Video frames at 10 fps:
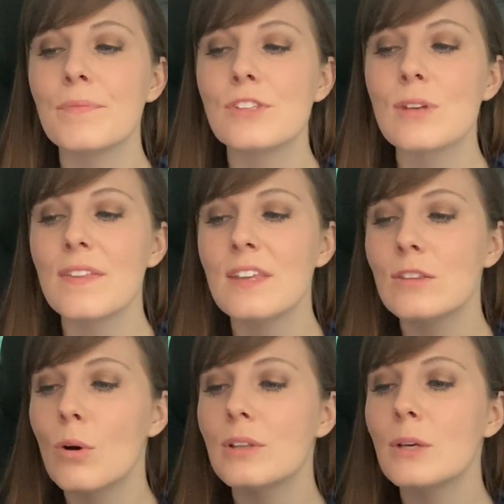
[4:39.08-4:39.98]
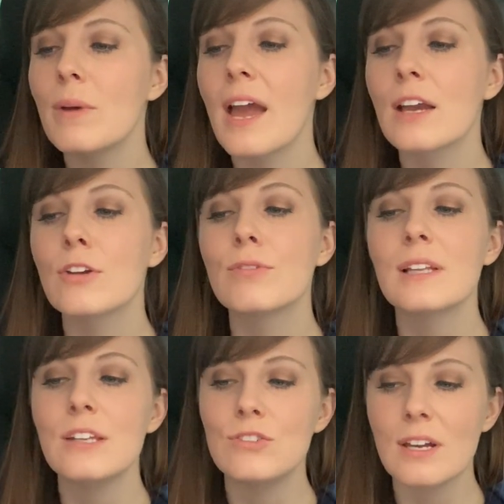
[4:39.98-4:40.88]
So I think the only way I could
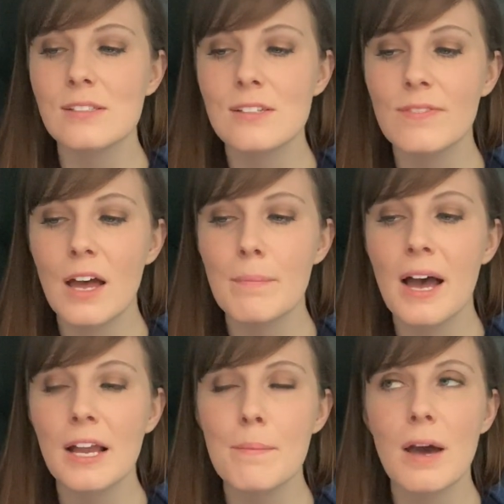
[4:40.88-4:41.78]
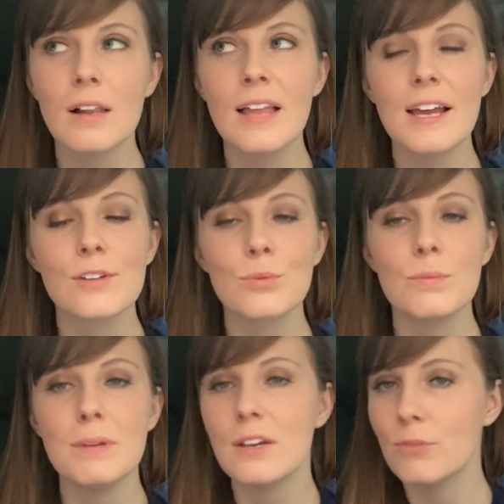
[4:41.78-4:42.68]
really justify buying a Model X would
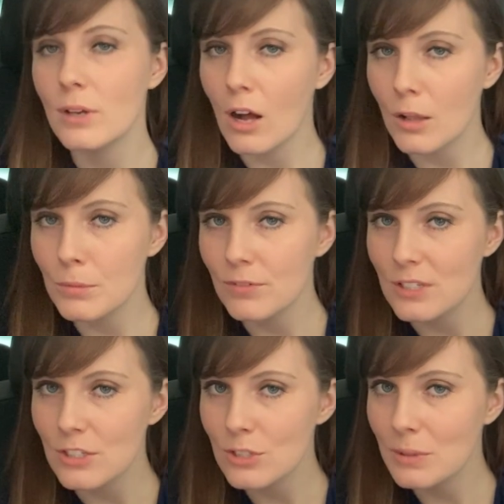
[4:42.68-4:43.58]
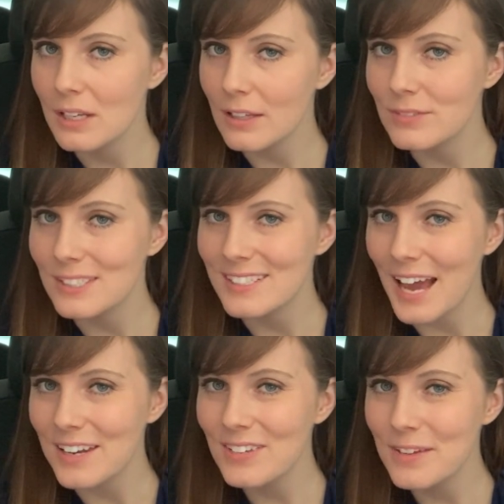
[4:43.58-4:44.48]
be if we all moved into it and lived
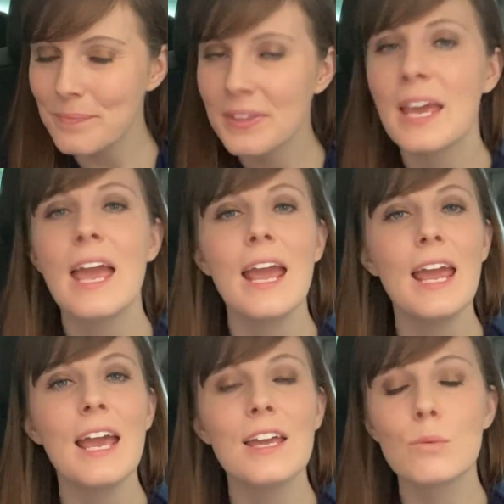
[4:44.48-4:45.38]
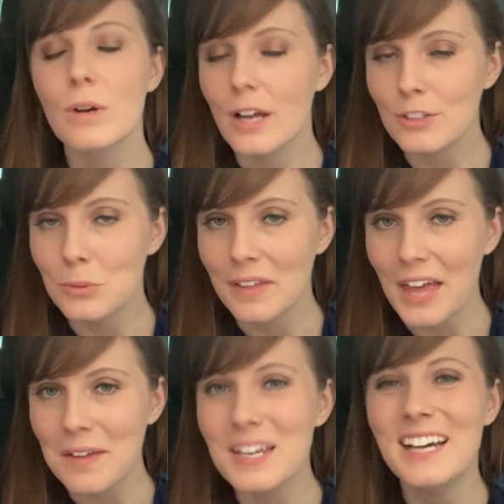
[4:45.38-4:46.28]
inside of it. And we're not doing
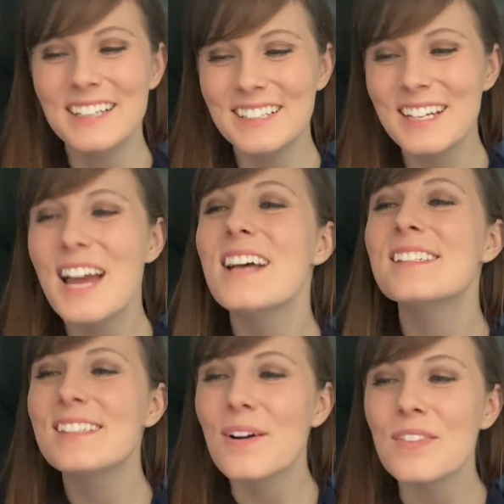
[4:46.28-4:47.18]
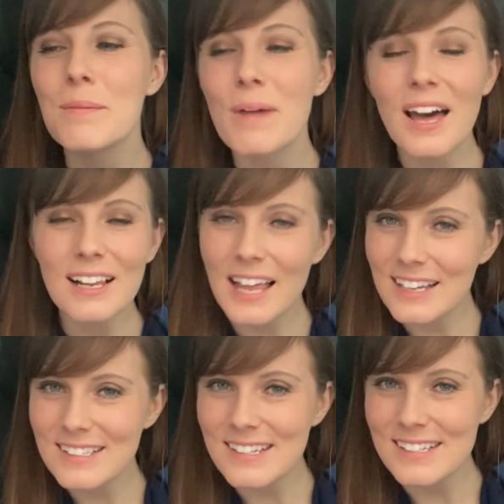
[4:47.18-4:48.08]
that. So the Model
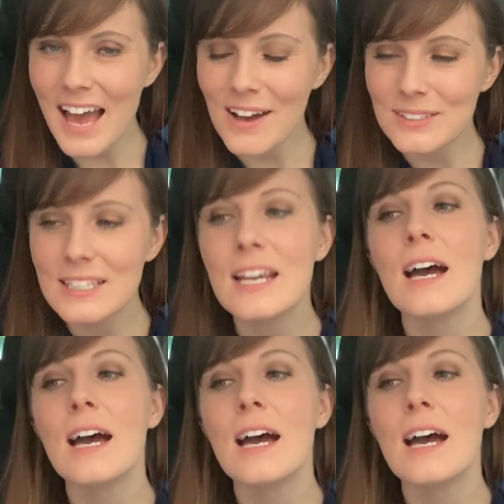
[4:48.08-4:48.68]
X is out.